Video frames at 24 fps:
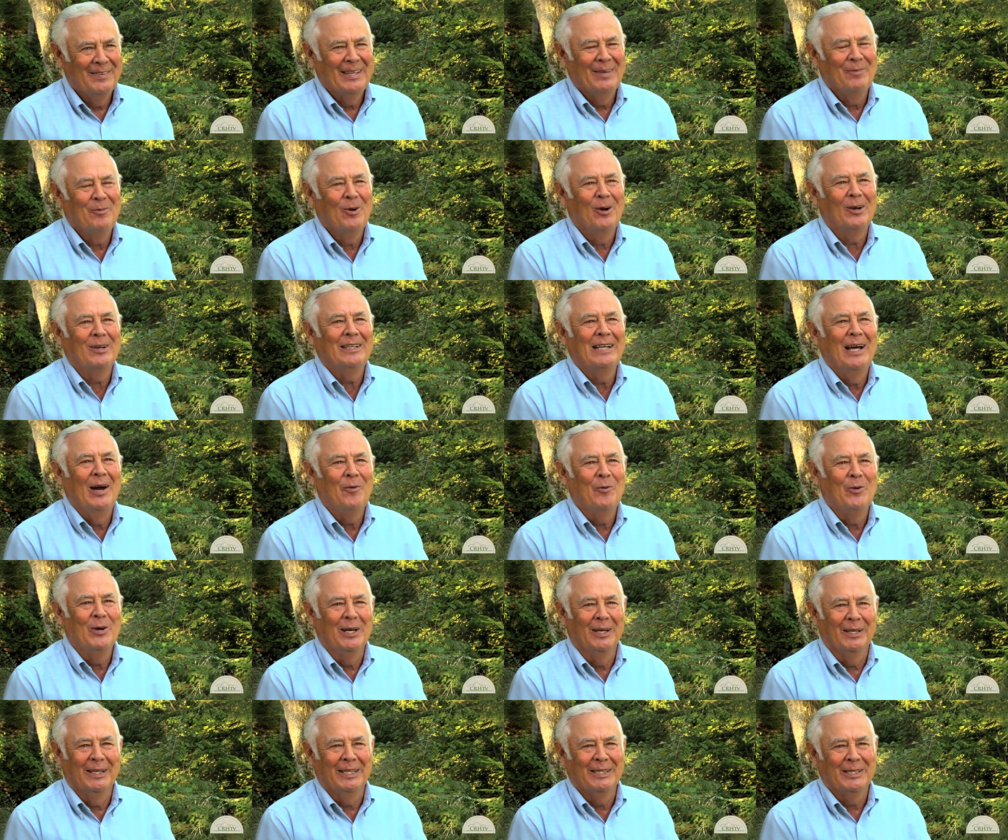it worked out
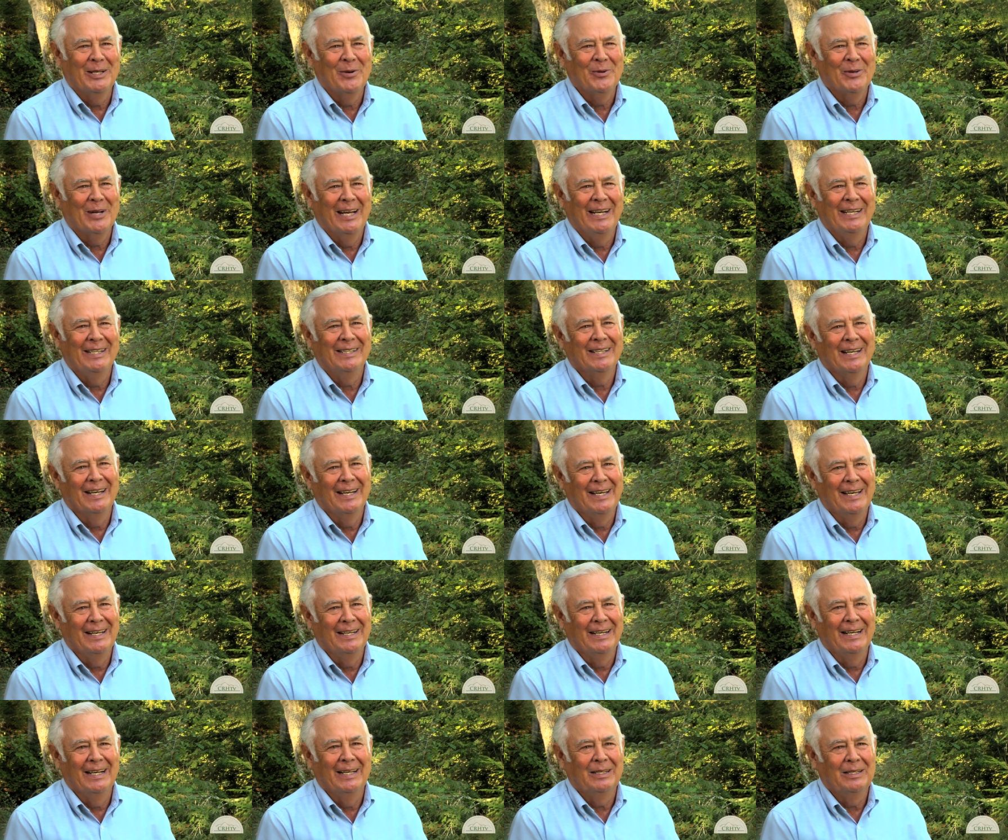well. They donated the
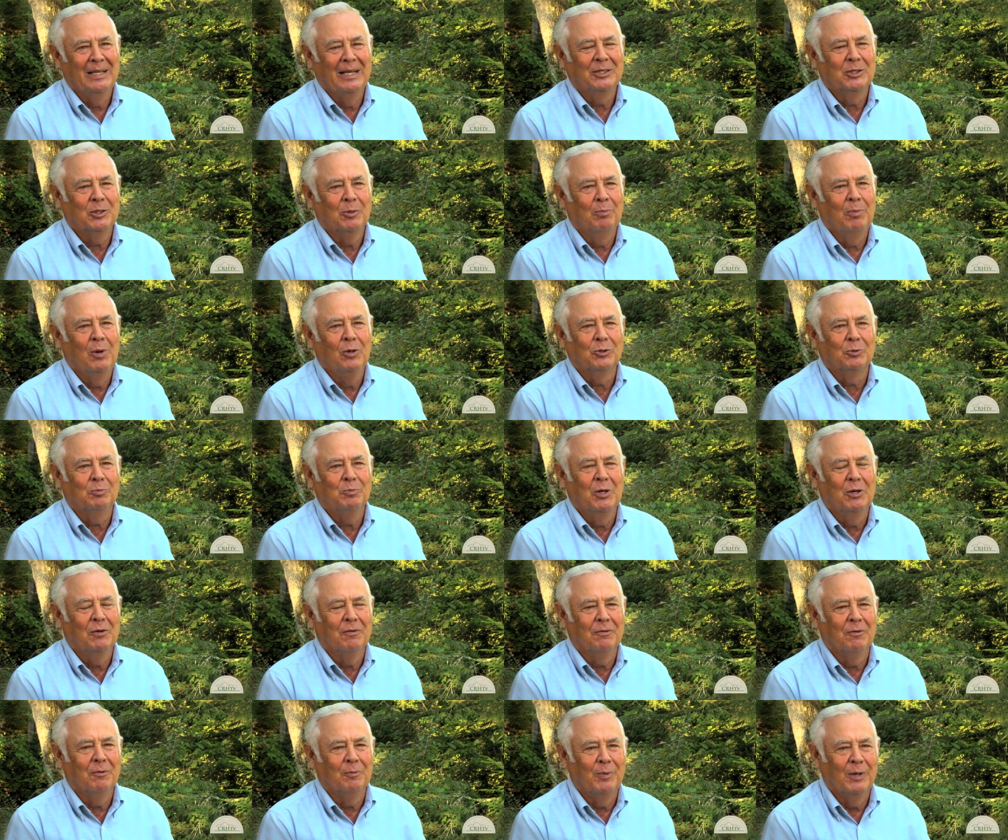land, and it, it's the most
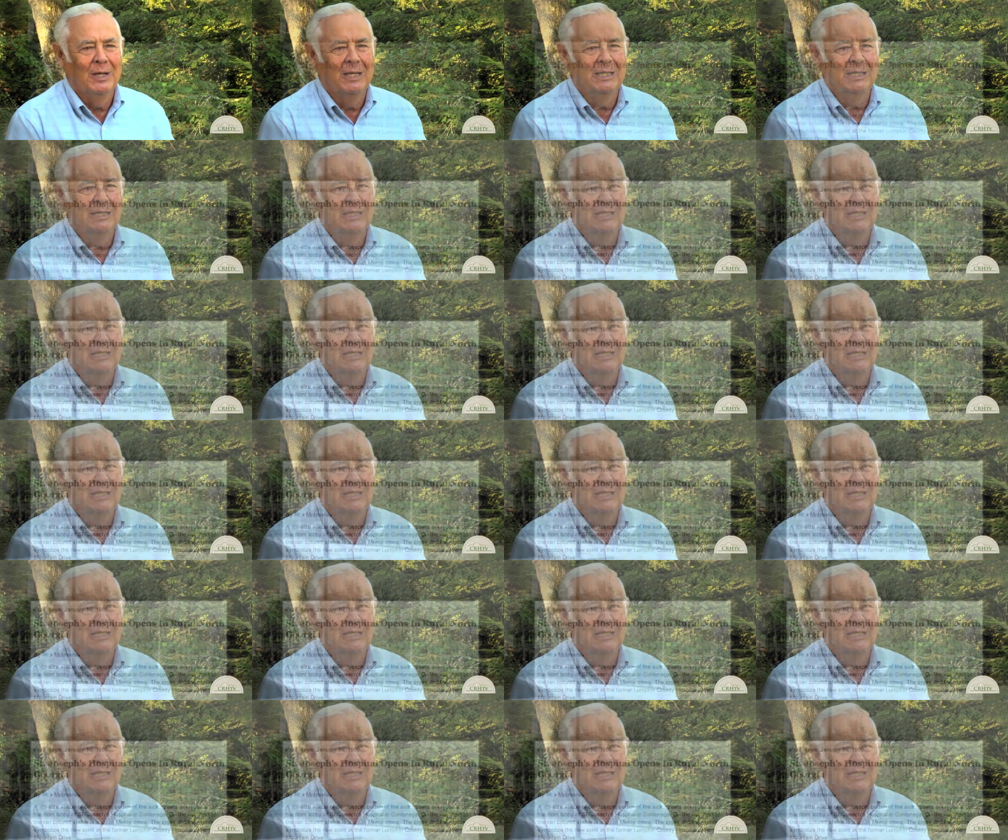beautiful place.